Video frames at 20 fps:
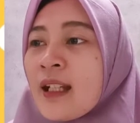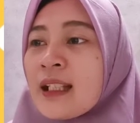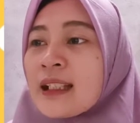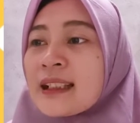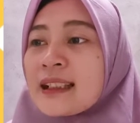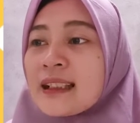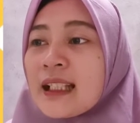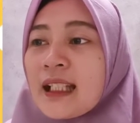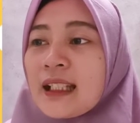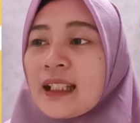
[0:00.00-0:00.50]

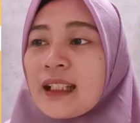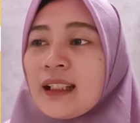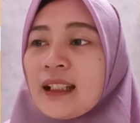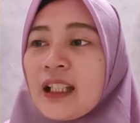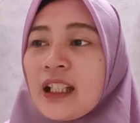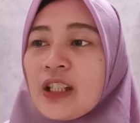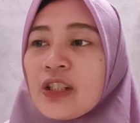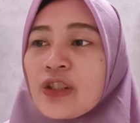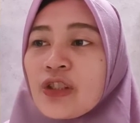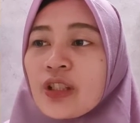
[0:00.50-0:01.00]

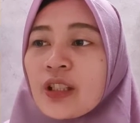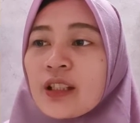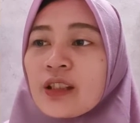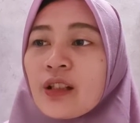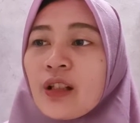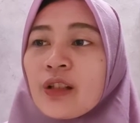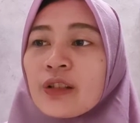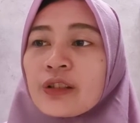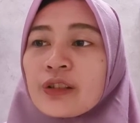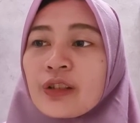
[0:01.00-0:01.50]
Secondly,
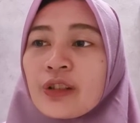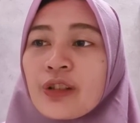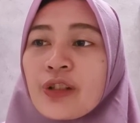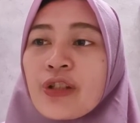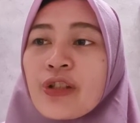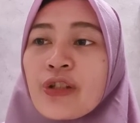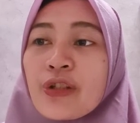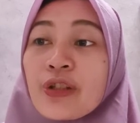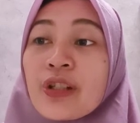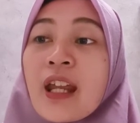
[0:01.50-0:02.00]
students also
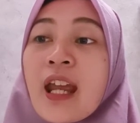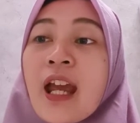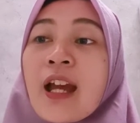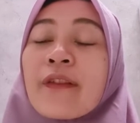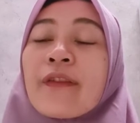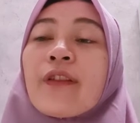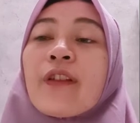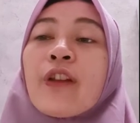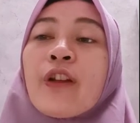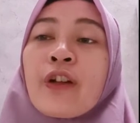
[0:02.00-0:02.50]
should
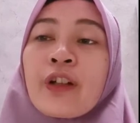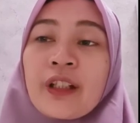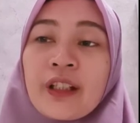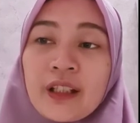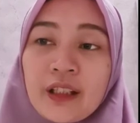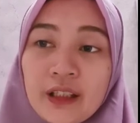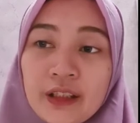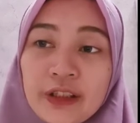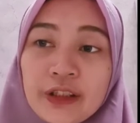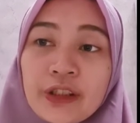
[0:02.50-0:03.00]
have
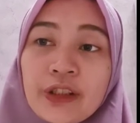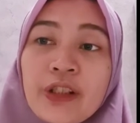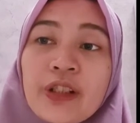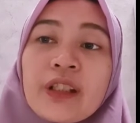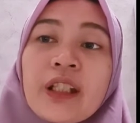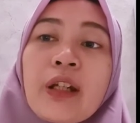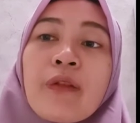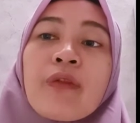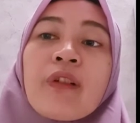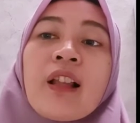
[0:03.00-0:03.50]
lockers so
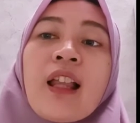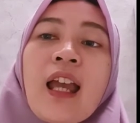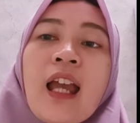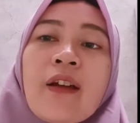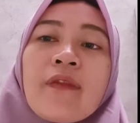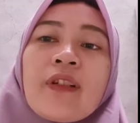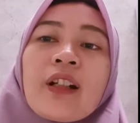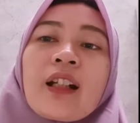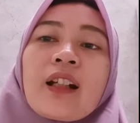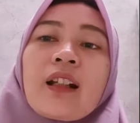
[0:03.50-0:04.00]
they will
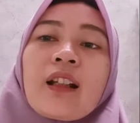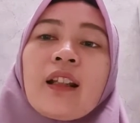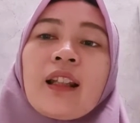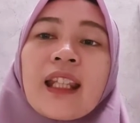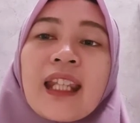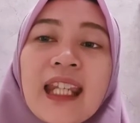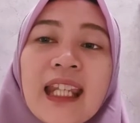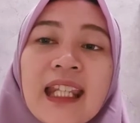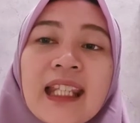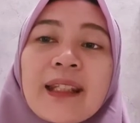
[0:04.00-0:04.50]
have a
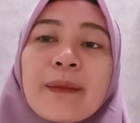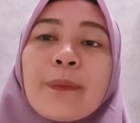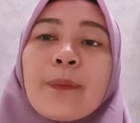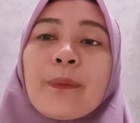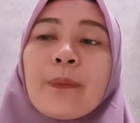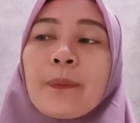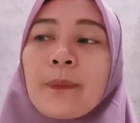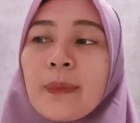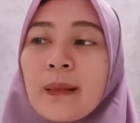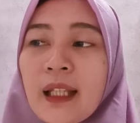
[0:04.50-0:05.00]
clean
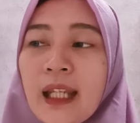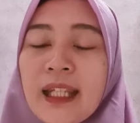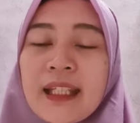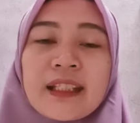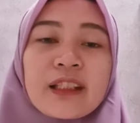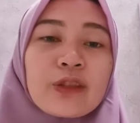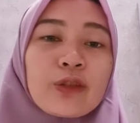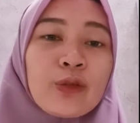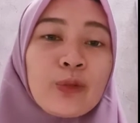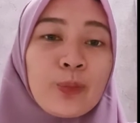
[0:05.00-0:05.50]

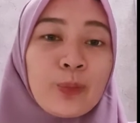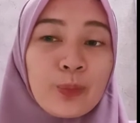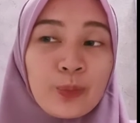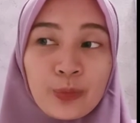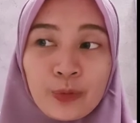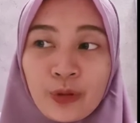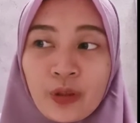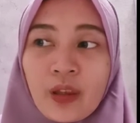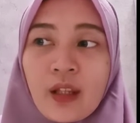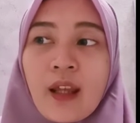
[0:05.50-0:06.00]
place to
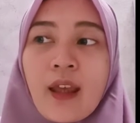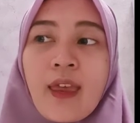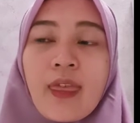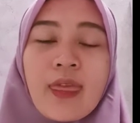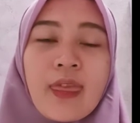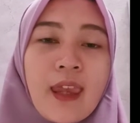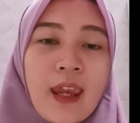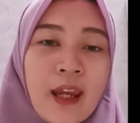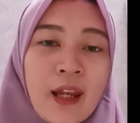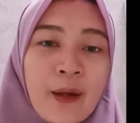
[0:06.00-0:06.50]
put
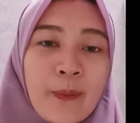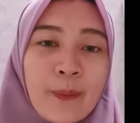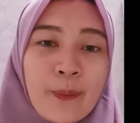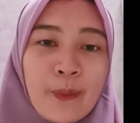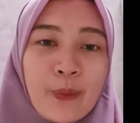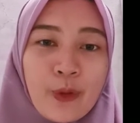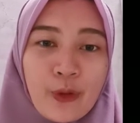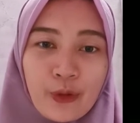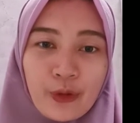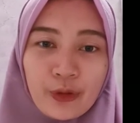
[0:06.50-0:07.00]
their
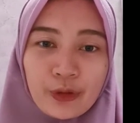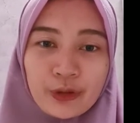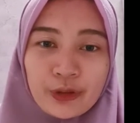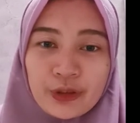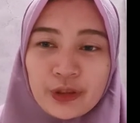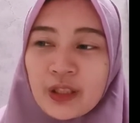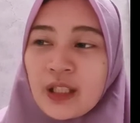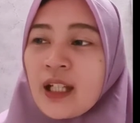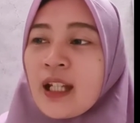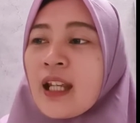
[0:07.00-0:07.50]

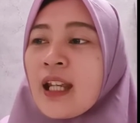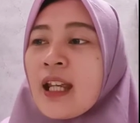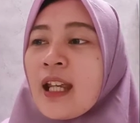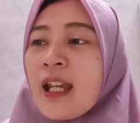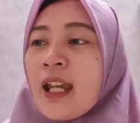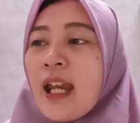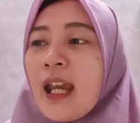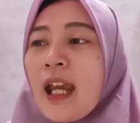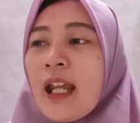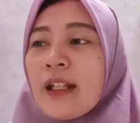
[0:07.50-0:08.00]
books.
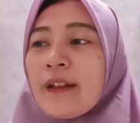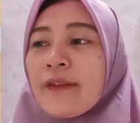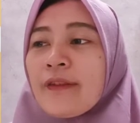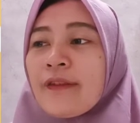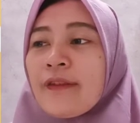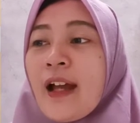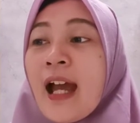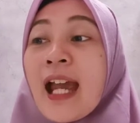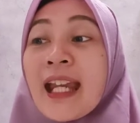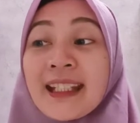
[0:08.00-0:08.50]
And
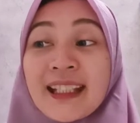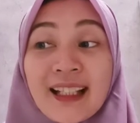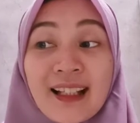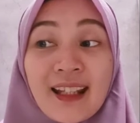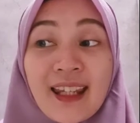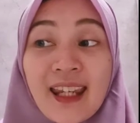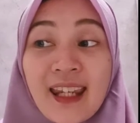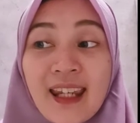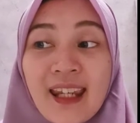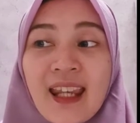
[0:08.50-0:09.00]

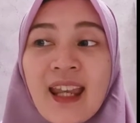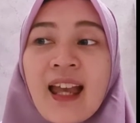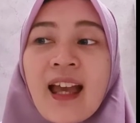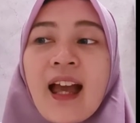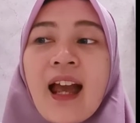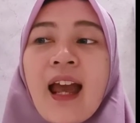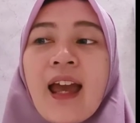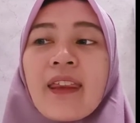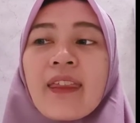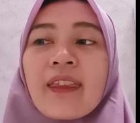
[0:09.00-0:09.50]
finally,
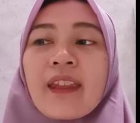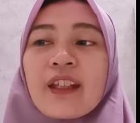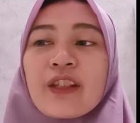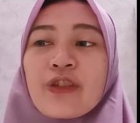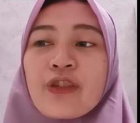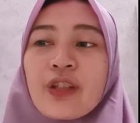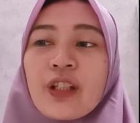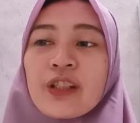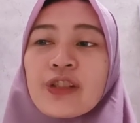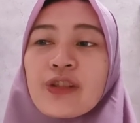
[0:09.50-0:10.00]
I think
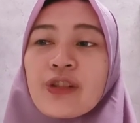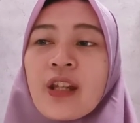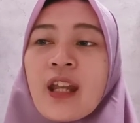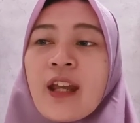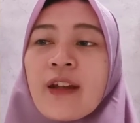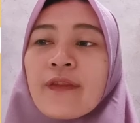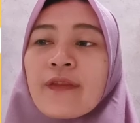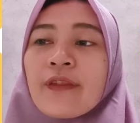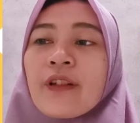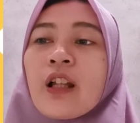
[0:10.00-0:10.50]
students should
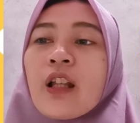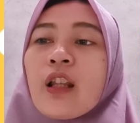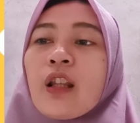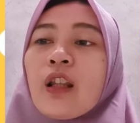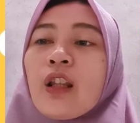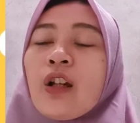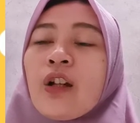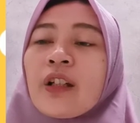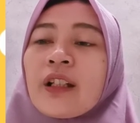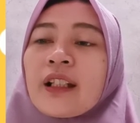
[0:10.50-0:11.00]
have
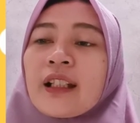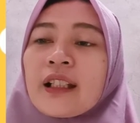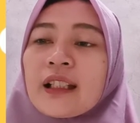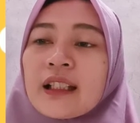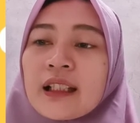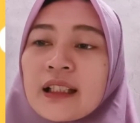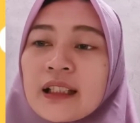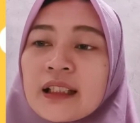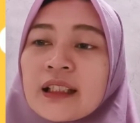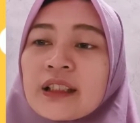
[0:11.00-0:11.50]

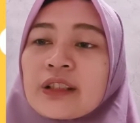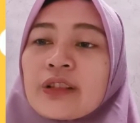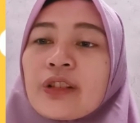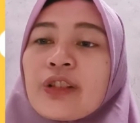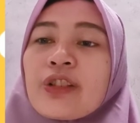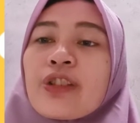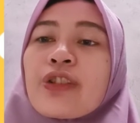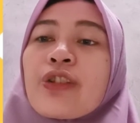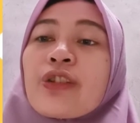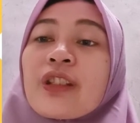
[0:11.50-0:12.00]
lockers
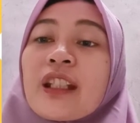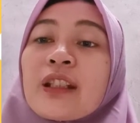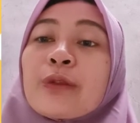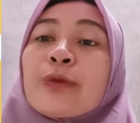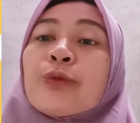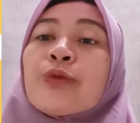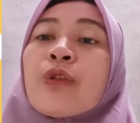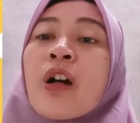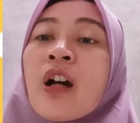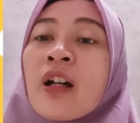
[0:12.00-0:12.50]
so students
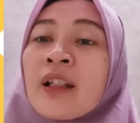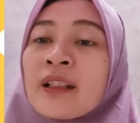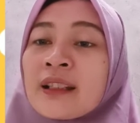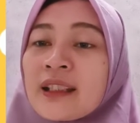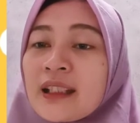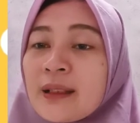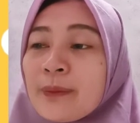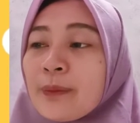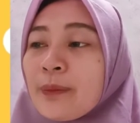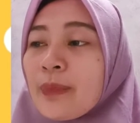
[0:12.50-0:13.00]
won't
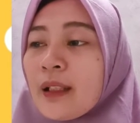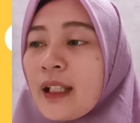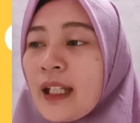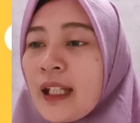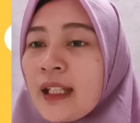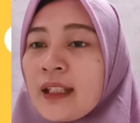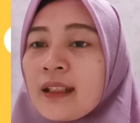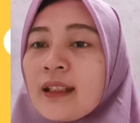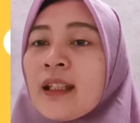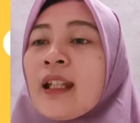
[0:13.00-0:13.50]

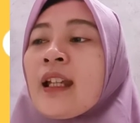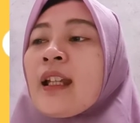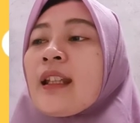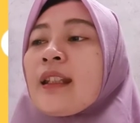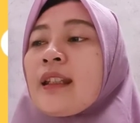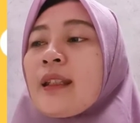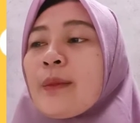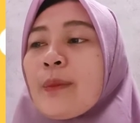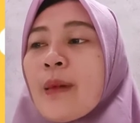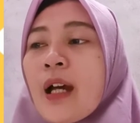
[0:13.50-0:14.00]
complain
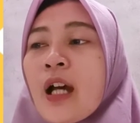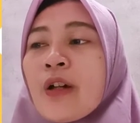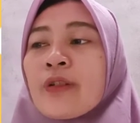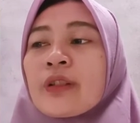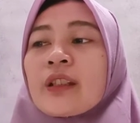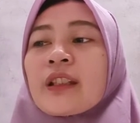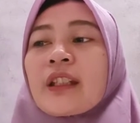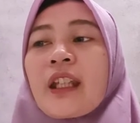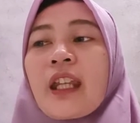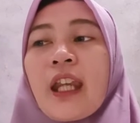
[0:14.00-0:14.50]

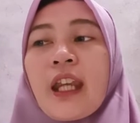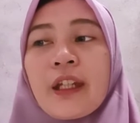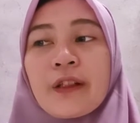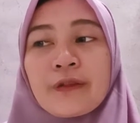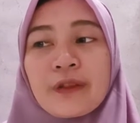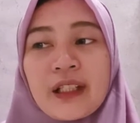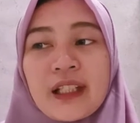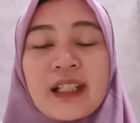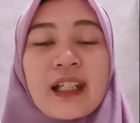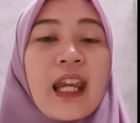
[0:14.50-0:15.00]
about
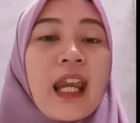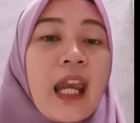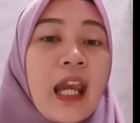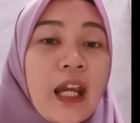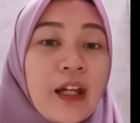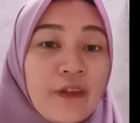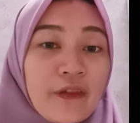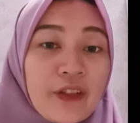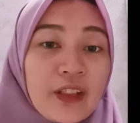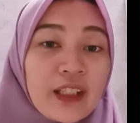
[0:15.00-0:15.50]
carrying
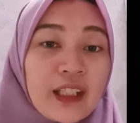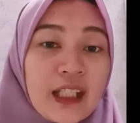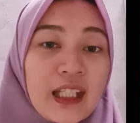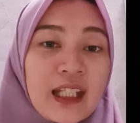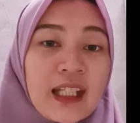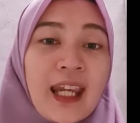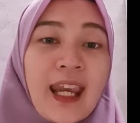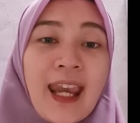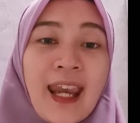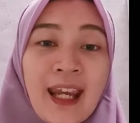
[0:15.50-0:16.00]

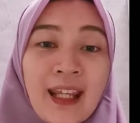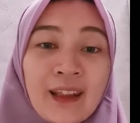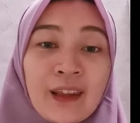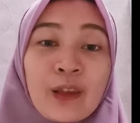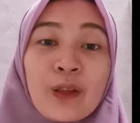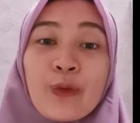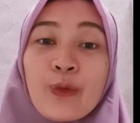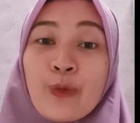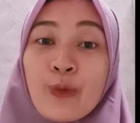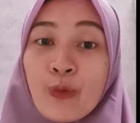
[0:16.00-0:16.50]
everything at
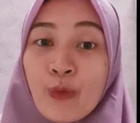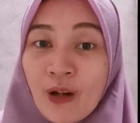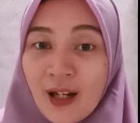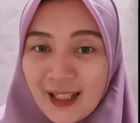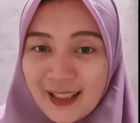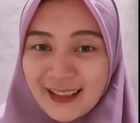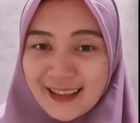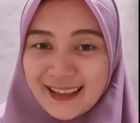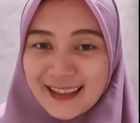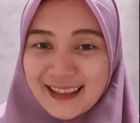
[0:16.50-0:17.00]

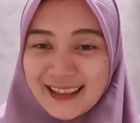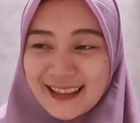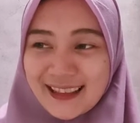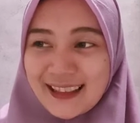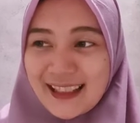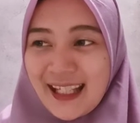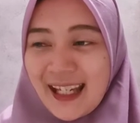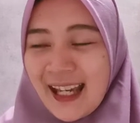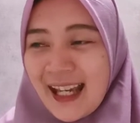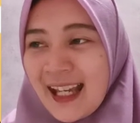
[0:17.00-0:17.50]
once.
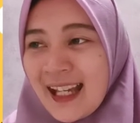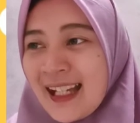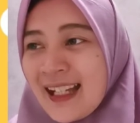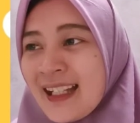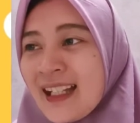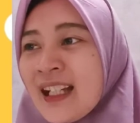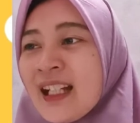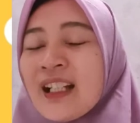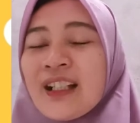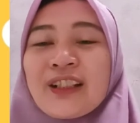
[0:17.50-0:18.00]
Yeah,
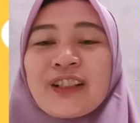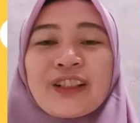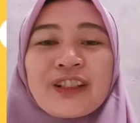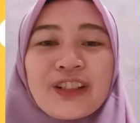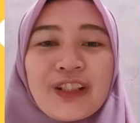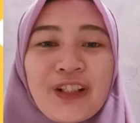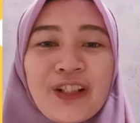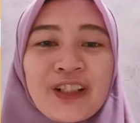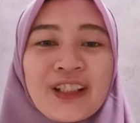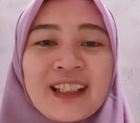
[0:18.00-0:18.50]

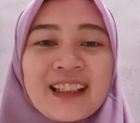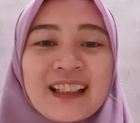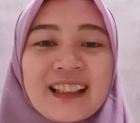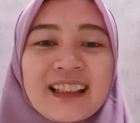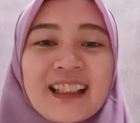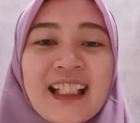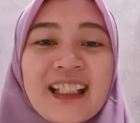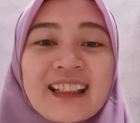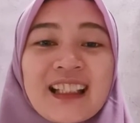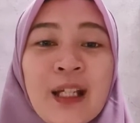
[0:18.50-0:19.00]
so this is
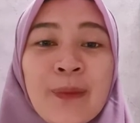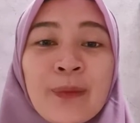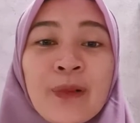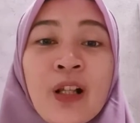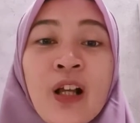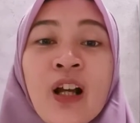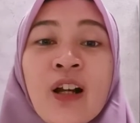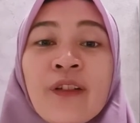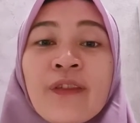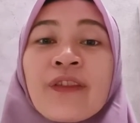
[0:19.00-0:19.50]
the example
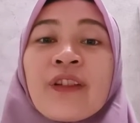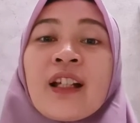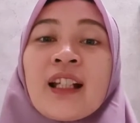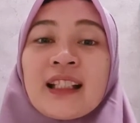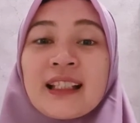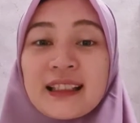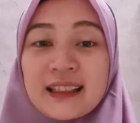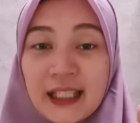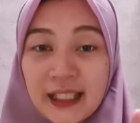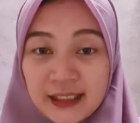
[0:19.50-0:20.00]
of
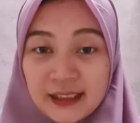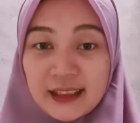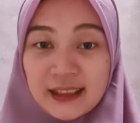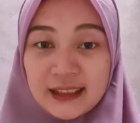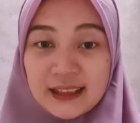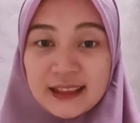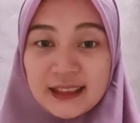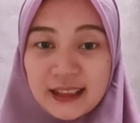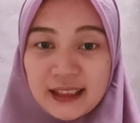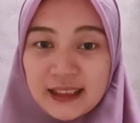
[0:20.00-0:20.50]

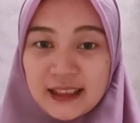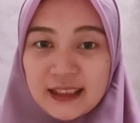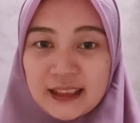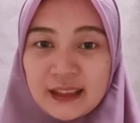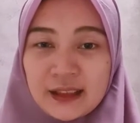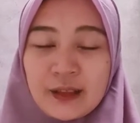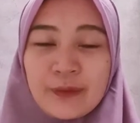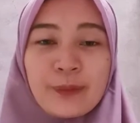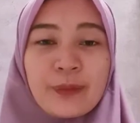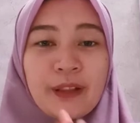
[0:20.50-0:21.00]
sentences.
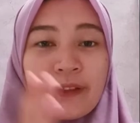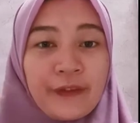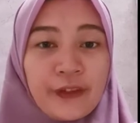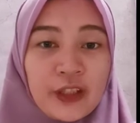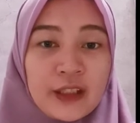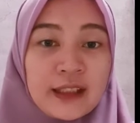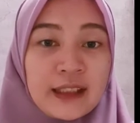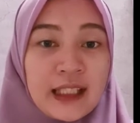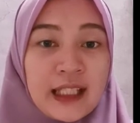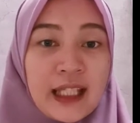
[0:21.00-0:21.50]

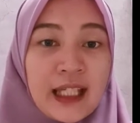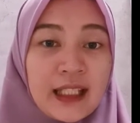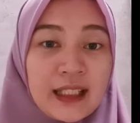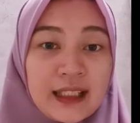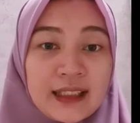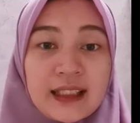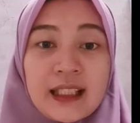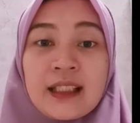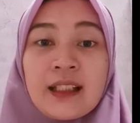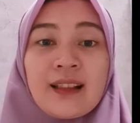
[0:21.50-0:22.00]
Previously it
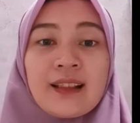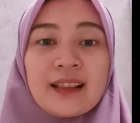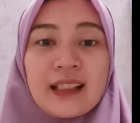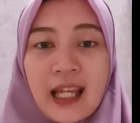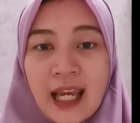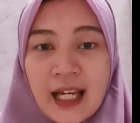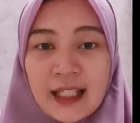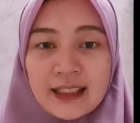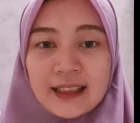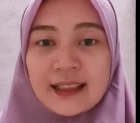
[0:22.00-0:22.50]
is in a
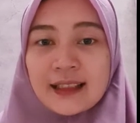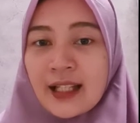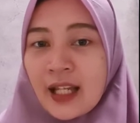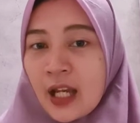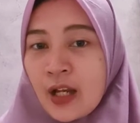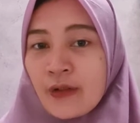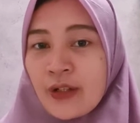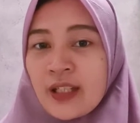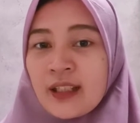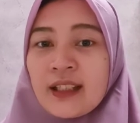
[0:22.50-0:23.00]
text,
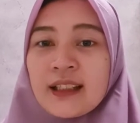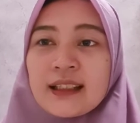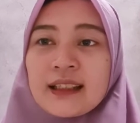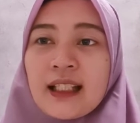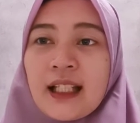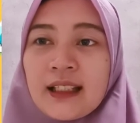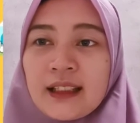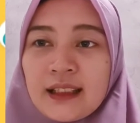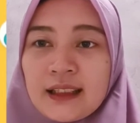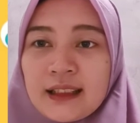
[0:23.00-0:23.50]
now in the
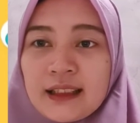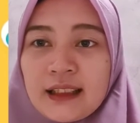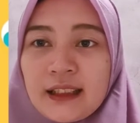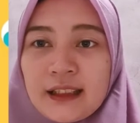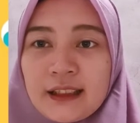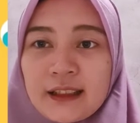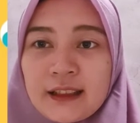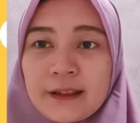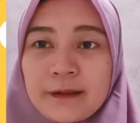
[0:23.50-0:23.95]
sentences.